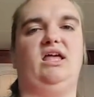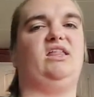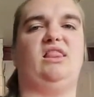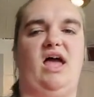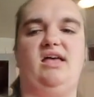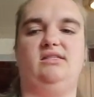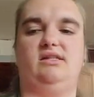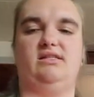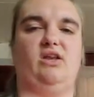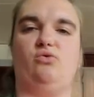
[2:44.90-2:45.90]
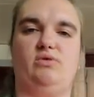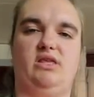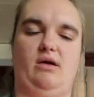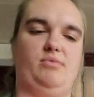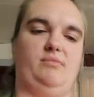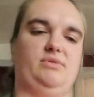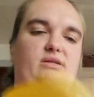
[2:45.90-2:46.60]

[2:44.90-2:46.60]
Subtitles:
last because I don't want the M&Ms to